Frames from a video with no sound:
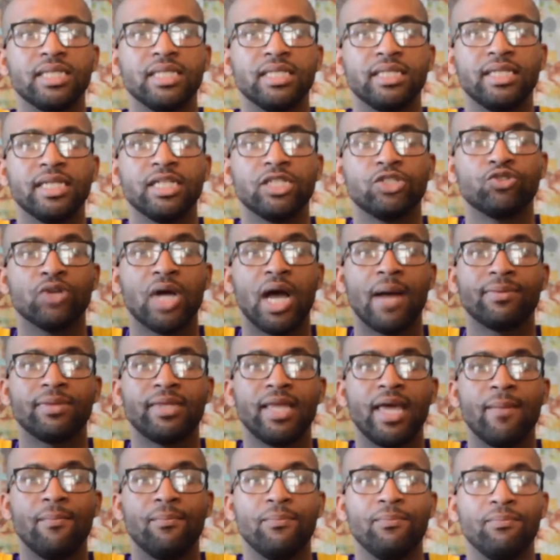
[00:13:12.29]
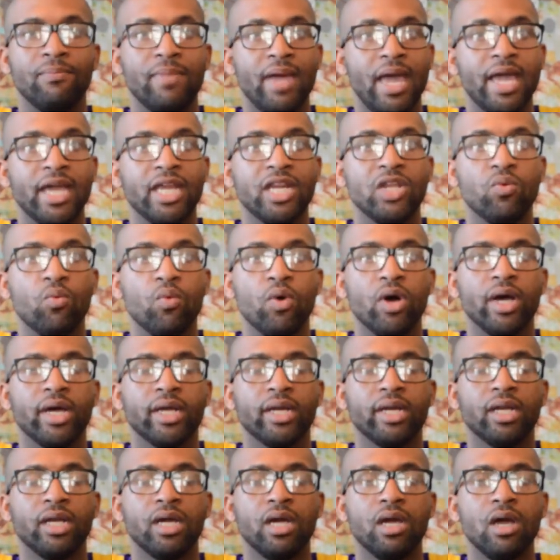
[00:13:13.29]
He did drop that
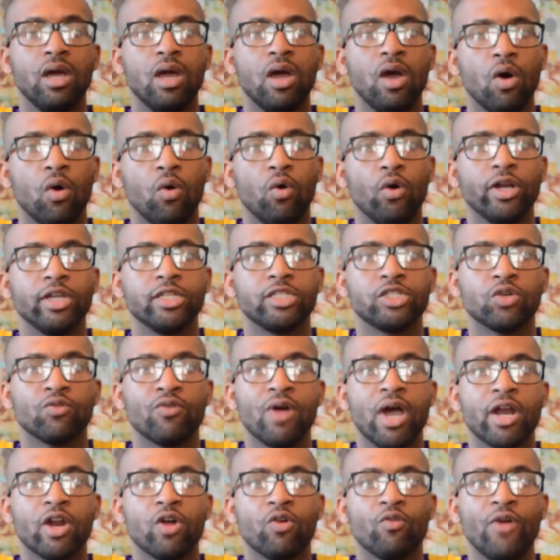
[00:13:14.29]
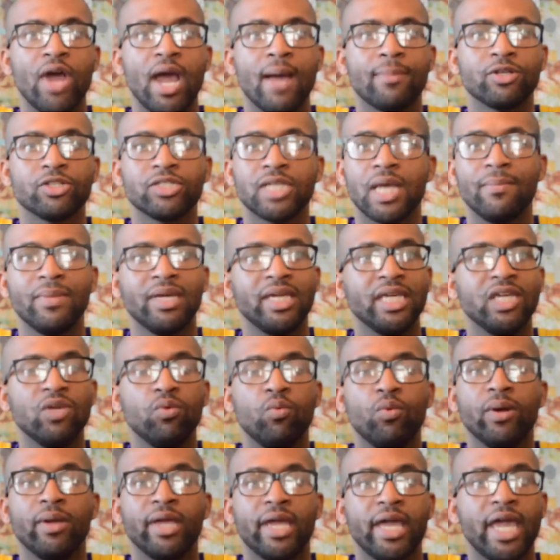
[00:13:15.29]
81 on the Toronto Raptors. I mean, he
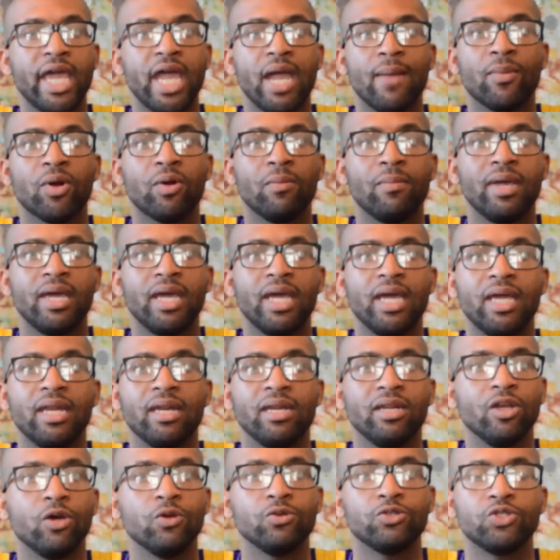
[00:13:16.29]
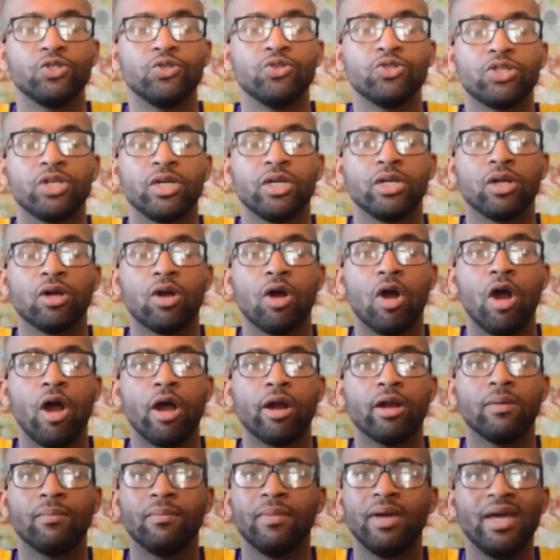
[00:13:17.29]
went hammer, man. Those dudes couldn't
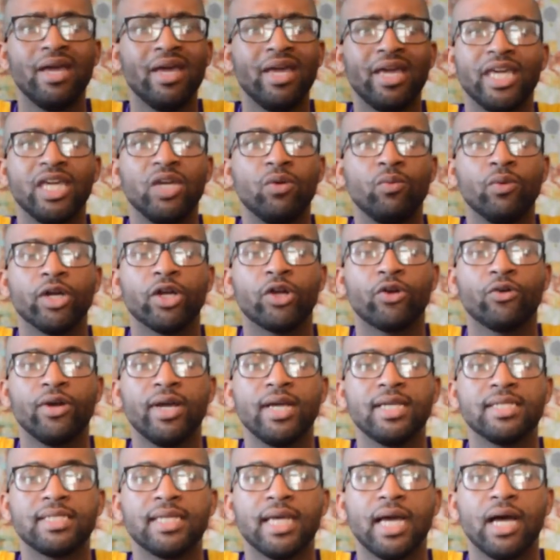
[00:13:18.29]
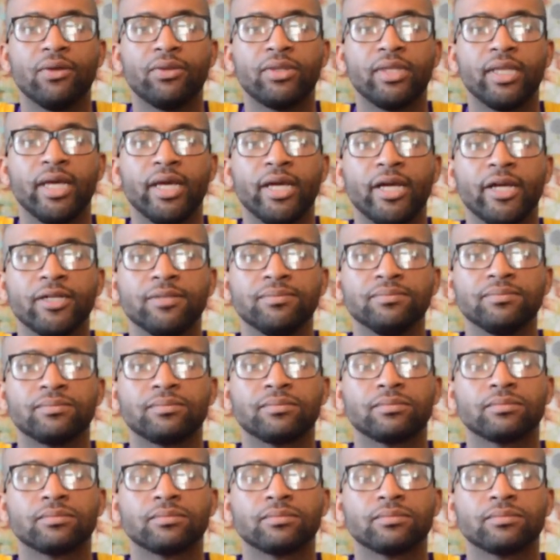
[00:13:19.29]
guard him. He went crazy out there.